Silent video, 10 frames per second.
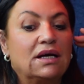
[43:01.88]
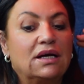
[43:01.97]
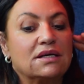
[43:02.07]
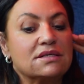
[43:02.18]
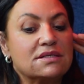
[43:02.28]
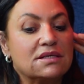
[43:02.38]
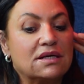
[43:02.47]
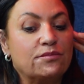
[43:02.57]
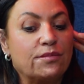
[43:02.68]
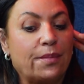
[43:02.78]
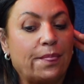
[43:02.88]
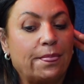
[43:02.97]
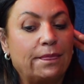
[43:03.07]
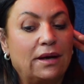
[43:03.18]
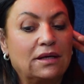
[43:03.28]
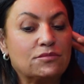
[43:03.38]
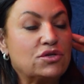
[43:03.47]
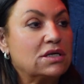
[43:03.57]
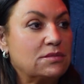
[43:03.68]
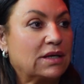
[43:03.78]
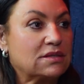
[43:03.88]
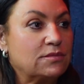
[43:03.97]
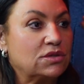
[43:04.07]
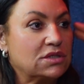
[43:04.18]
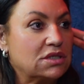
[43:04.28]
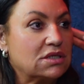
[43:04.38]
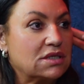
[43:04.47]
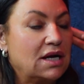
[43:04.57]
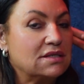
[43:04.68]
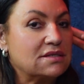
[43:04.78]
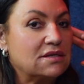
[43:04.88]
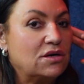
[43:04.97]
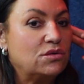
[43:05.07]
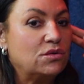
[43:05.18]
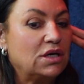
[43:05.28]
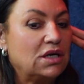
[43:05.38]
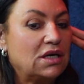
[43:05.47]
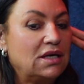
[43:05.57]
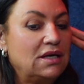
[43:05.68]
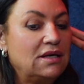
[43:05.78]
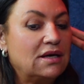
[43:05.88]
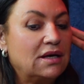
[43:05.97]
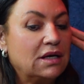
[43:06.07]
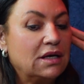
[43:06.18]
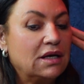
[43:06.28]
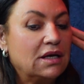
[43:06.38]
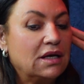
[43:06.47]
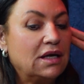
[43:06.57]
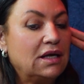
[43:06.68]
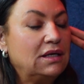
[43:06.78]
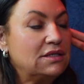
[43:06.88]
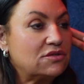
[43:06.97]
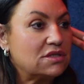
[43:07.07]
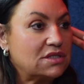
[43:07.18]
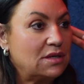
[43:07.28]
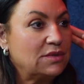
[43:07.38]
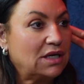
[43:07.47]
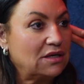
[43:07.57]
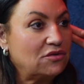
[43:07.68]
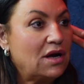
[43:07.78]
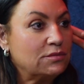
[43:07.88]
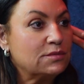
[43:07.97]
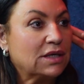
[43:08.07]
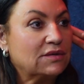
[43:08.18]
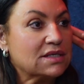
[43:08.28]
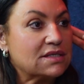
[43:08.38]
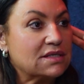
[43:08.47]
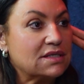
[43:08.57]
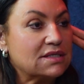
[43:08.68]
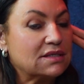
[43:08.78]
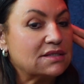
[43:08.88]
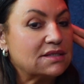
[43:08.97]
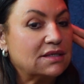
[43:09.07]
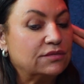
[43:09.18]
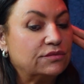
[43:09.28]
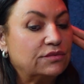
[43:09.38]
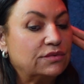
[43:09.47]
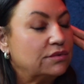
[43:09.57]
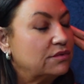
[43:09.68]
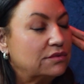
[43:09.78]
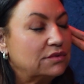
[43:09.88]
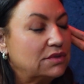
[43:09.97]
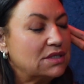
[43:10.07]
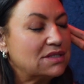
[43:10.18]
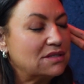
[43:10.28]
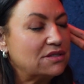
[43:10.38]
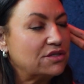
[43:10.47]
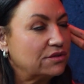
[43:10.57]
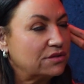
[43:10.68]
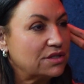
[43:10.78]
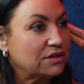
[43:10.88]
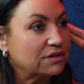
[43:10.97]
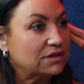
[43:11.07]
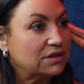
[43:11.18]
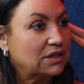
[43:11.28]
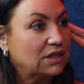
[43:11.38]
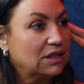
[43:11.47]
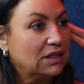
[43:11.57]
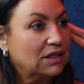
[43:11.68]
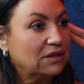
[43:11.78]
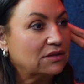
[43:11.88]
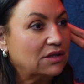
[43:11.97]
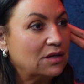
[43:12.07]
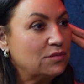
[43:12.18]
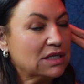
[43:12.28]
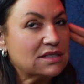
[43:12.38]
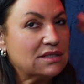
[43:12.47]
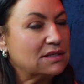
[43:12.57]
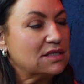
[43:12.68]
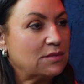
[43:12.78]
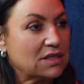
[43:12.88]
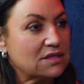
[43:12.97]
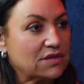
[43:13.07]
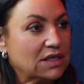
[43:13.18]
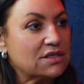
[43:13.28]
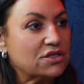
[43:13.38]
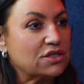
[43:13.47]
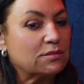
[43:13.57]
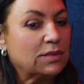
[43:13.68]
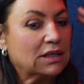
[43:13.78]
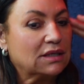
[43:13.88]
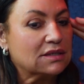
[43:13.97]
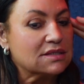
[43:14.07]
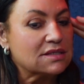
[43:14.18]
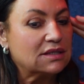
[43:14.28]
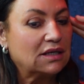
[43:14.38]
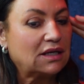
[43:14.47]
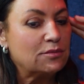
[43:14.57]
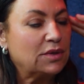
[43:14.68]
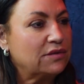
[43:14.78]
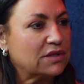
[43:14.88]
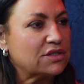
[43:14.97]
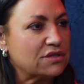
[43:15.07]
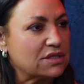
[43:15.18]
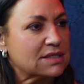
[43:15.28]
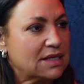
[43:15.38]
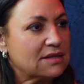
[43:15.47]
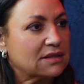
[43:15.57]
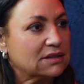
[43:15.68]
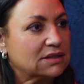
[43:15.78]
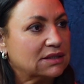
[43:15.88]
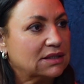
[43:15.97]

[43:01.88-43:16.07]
And I'm trying to make small talk. And so he leaned across the table and he kind of grabbed my wrist and he said, is this a joke to you? You know, I'm really serious about this relationship and I can't believe that you just said that.